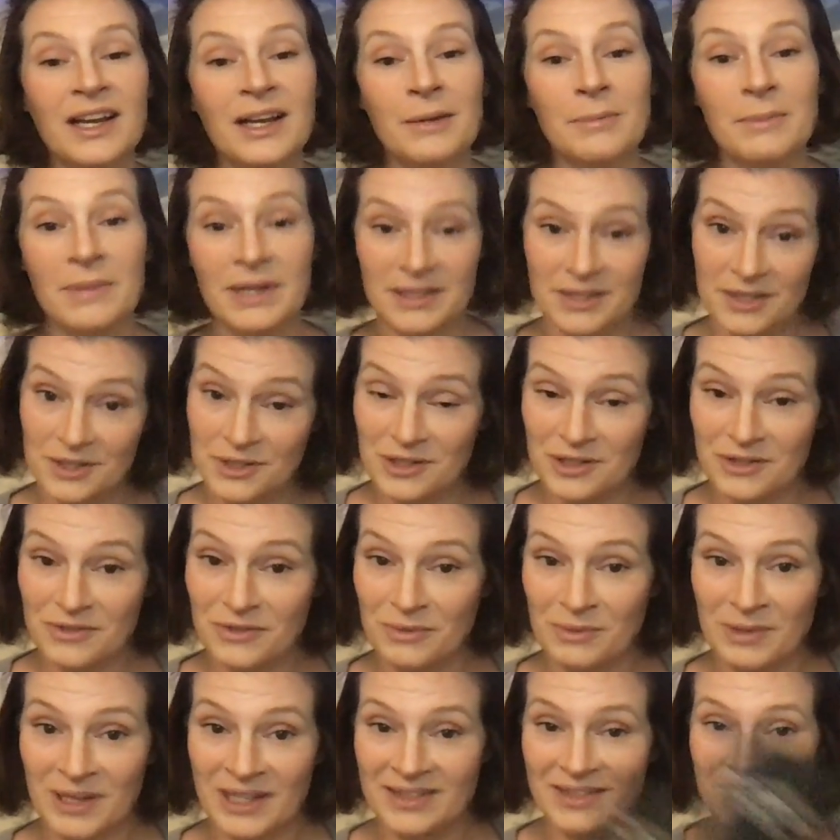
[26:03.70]
Messages
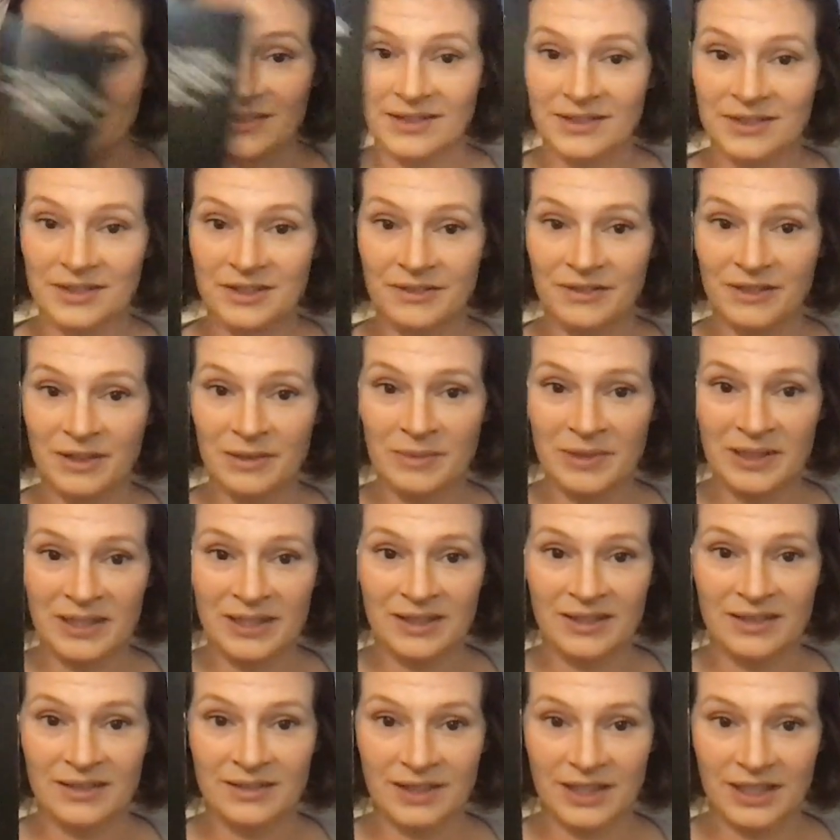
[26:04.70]
from masculine to
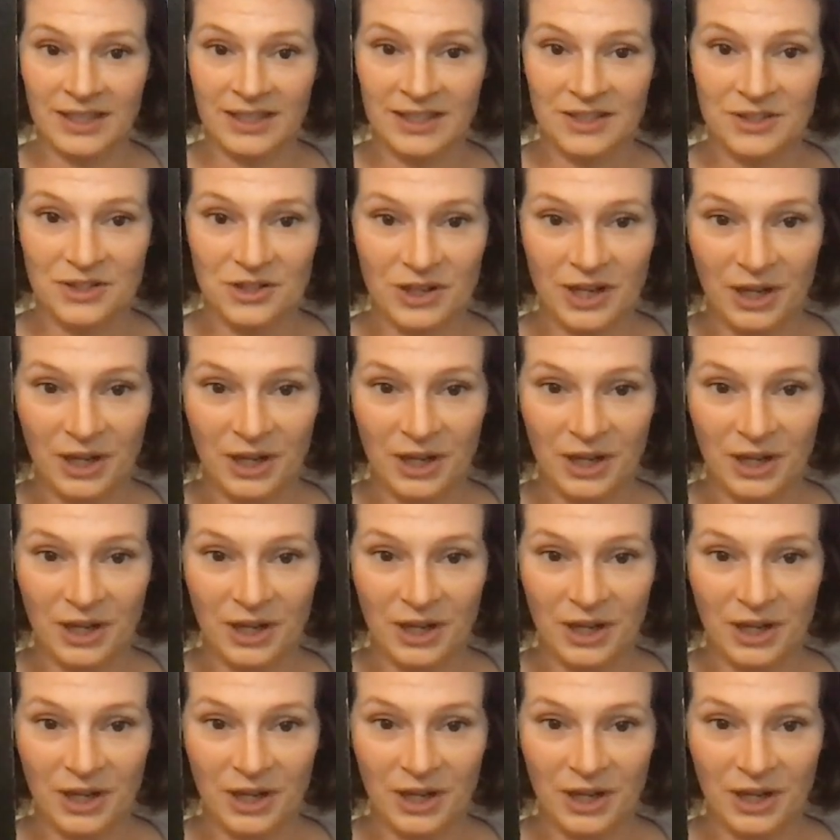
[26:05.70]
feminine. I need your